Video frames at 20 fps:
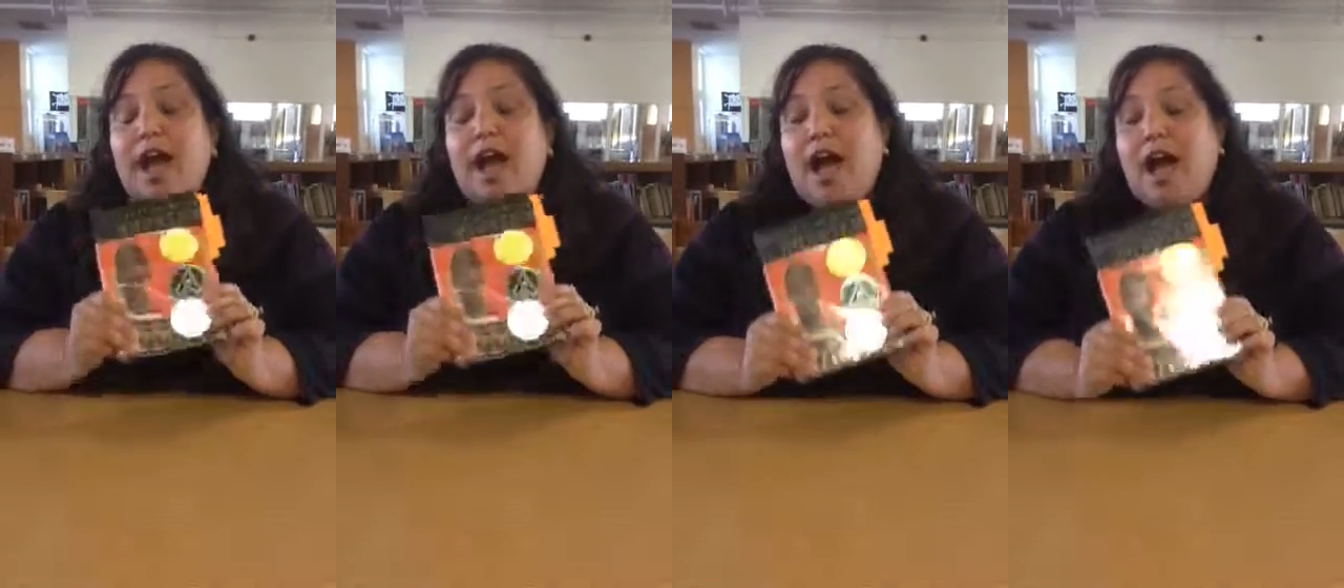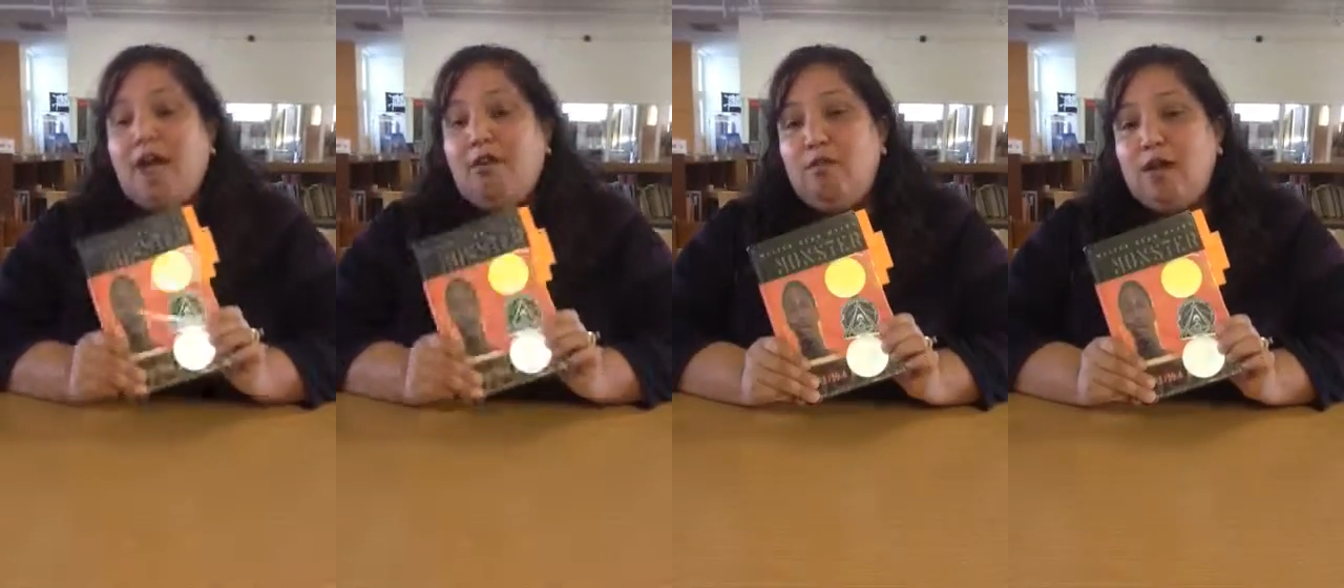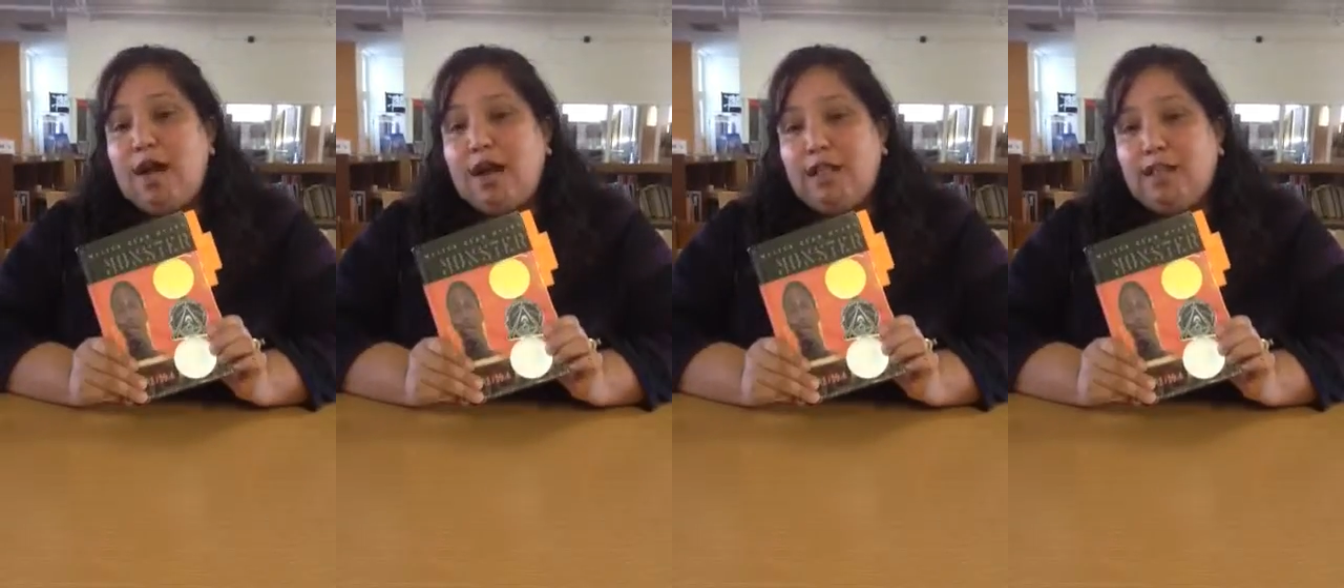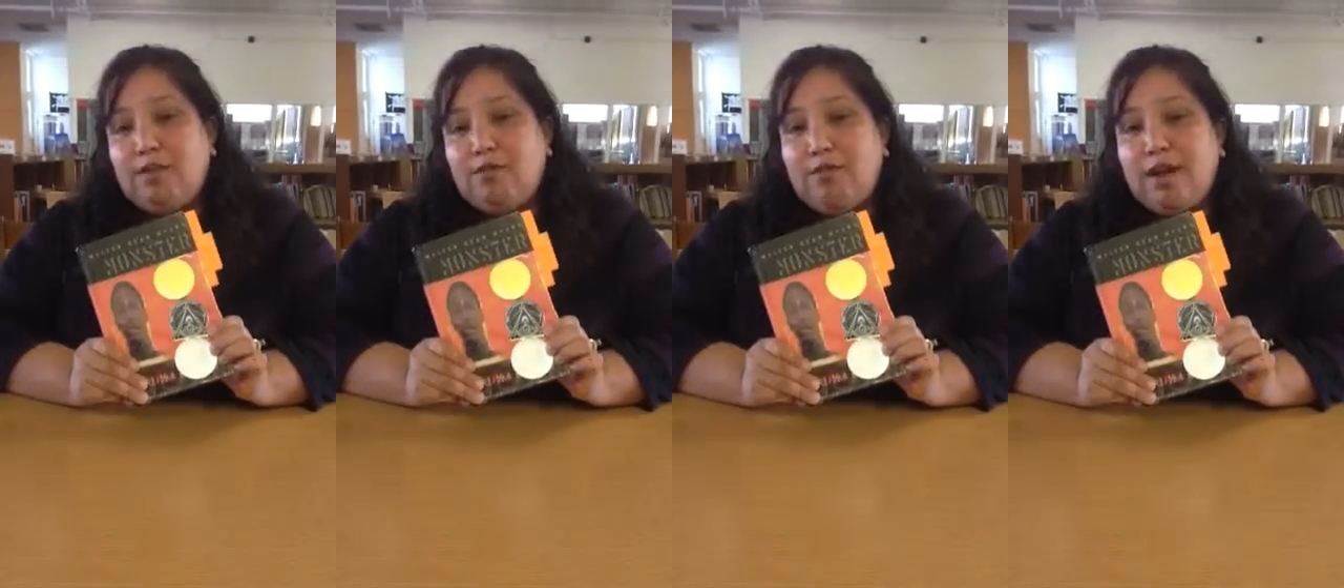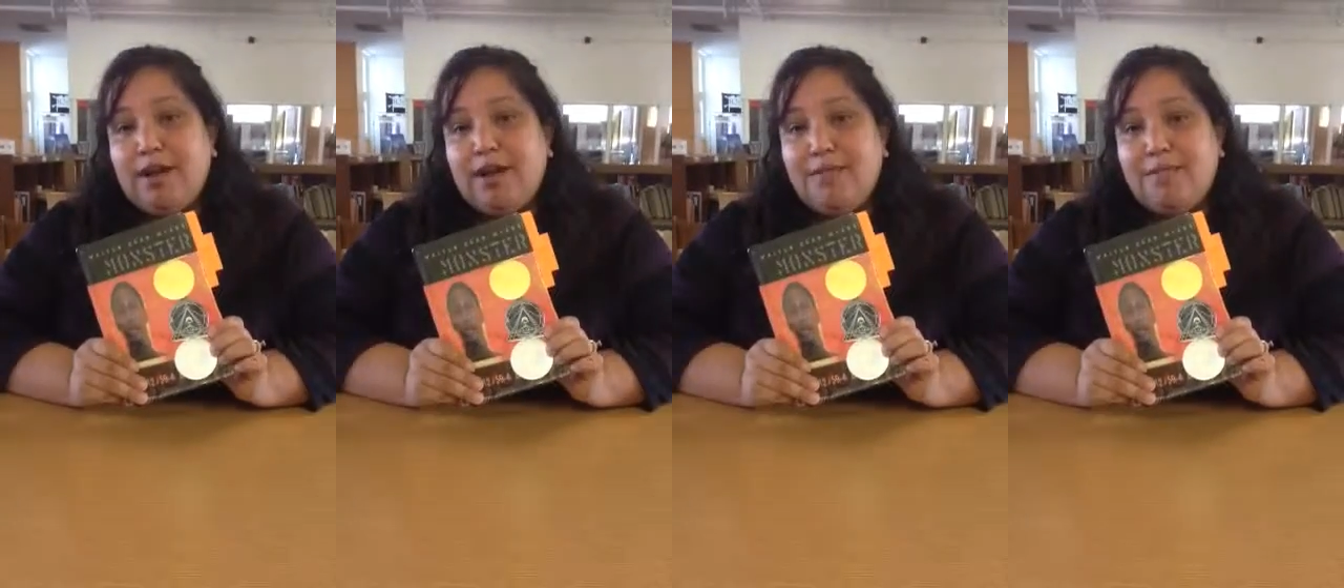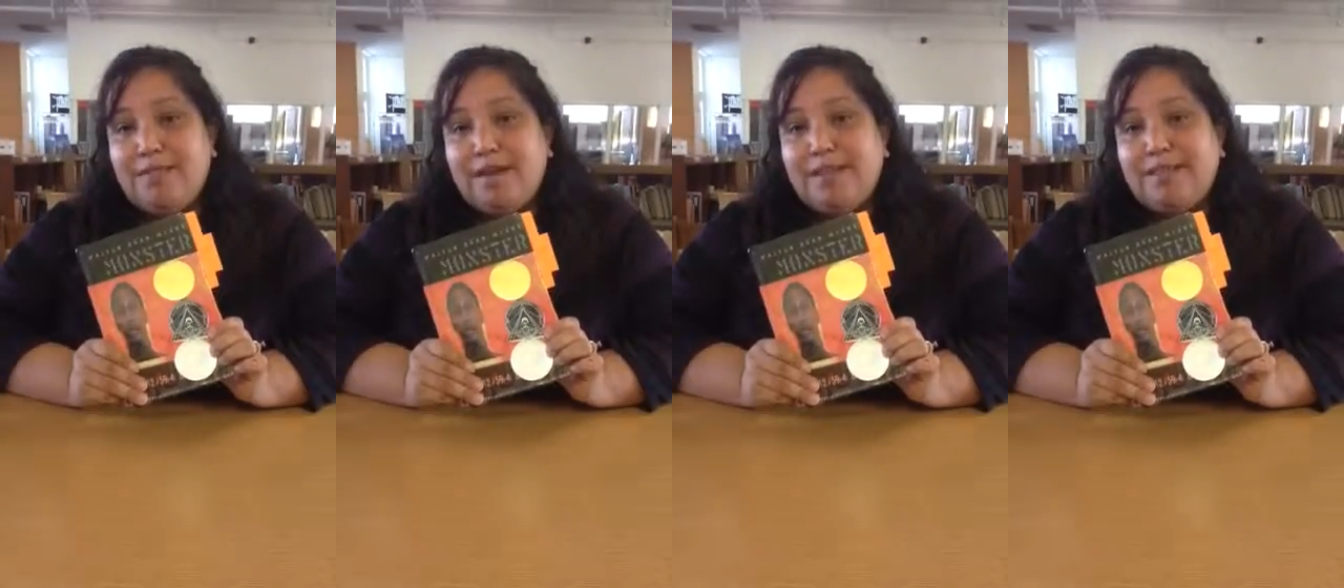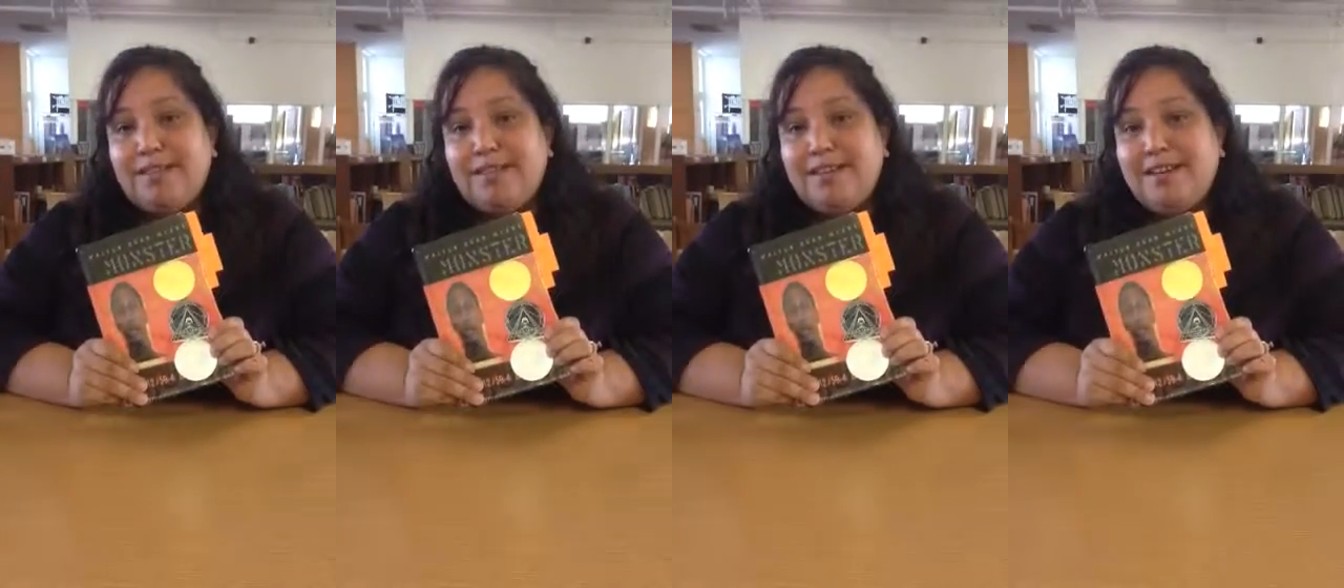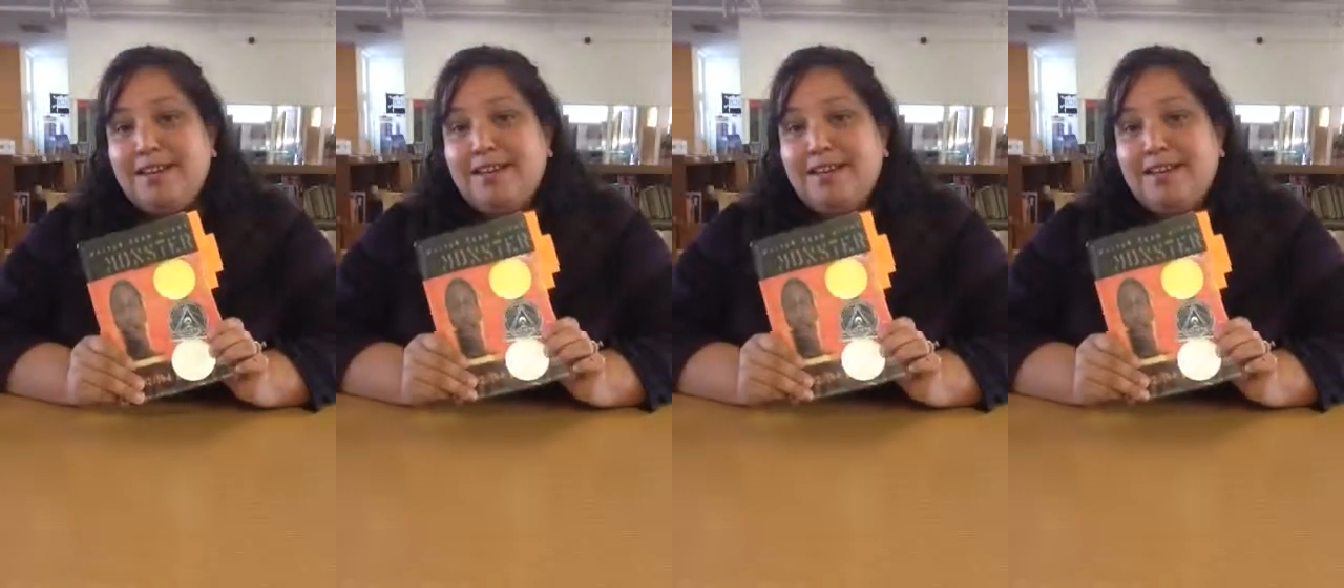I highly recommend it,